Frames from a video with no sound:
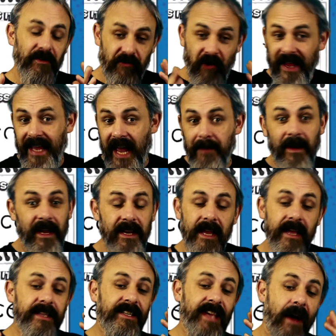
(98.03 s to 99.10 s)
Great game.
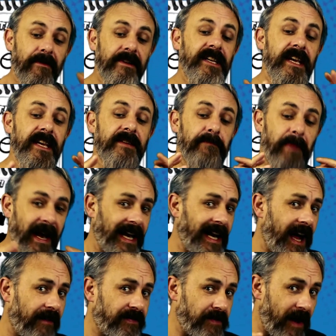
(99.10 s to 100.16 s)
It's guaranteed belly
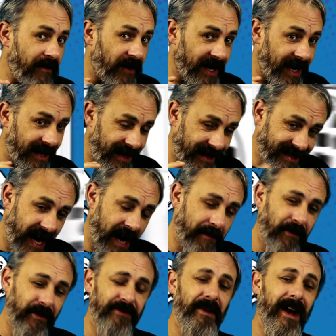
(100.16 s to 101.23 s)
laughs whenever I get it at a
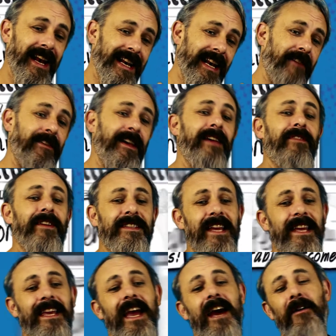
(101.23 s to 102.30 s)
table. That's why I love it. If I
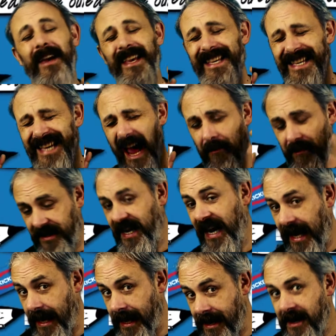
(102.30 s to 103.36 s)
take it out, I
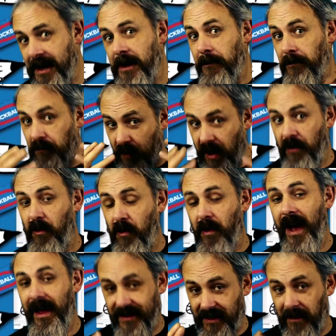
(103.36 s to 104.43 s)
guarantee we
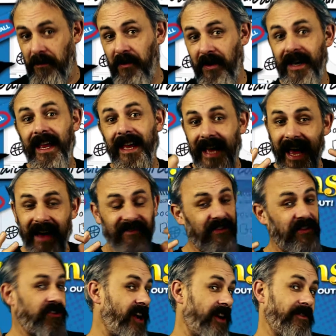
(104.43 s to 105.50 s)
will at some point have
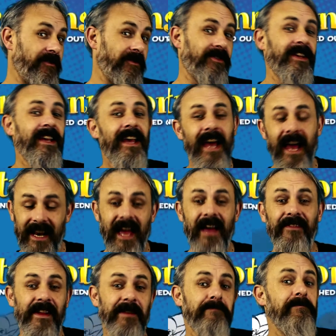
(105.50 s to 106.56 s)
the chuckles, and I
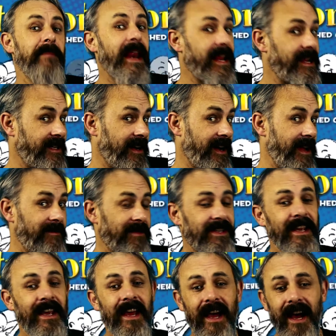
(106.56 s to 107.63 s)
have had many times.
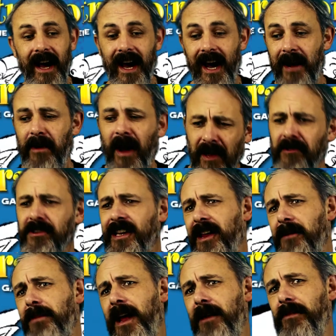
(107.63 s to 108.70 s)
I also
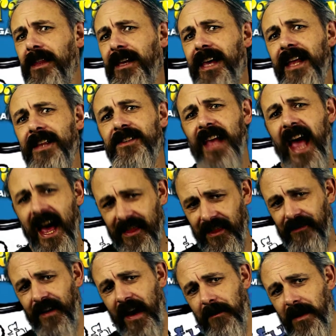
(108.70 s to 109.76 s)
like playing with the kids and
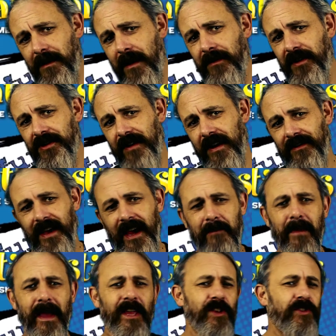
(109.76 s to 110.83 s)
the family members around there,
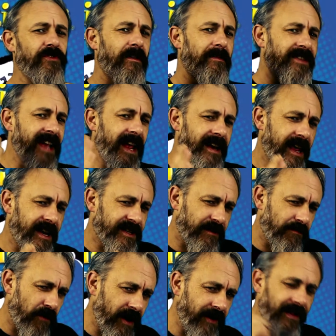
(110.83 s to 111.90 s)
making sure I'm sat next
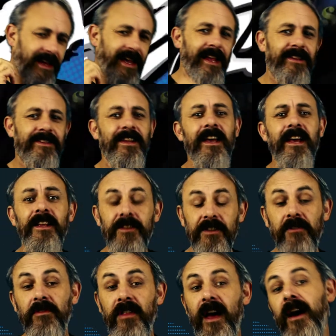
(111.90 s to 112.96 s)
to one kids
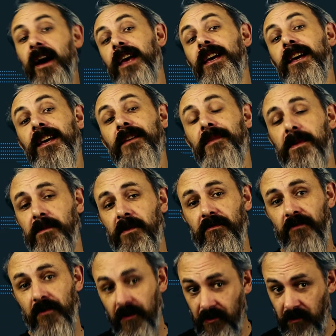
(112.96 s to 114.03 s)
so that I can give them a
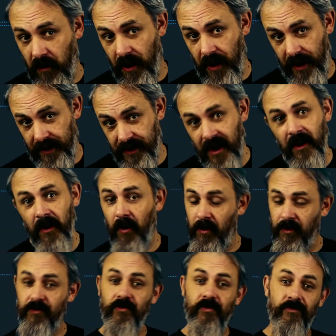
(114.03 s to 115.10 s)
rude word
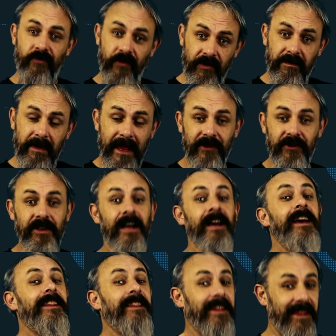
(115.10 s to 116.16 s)
or draw a rude picture
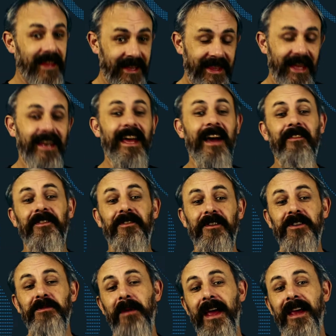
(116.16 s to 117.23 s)
that they then have to
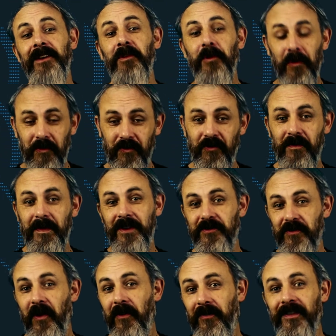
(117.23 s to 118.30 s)
explain or draw a
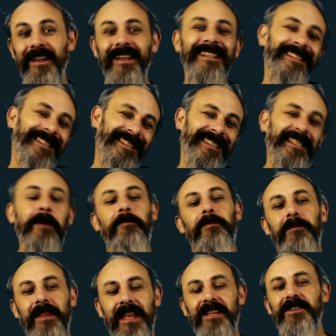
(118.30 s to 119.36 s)
picture of.
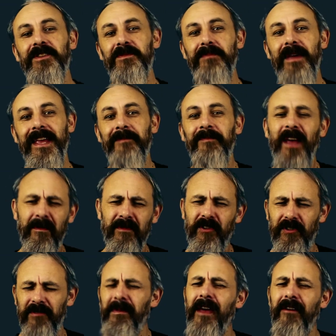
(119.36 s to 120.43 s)
But that's just me. I'm a
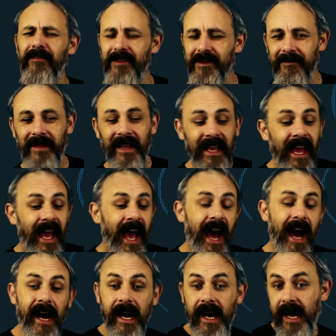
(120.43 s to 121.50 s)
good parent.
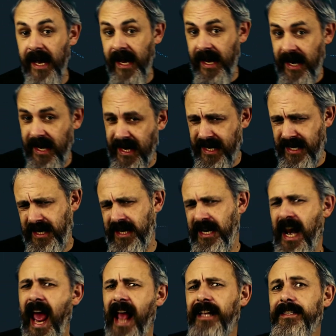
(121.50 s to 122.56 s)

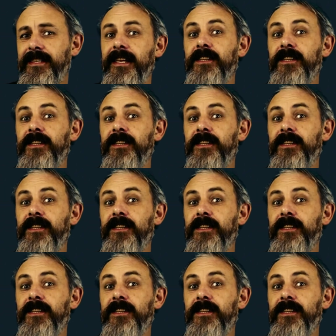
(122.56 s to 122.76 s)
Next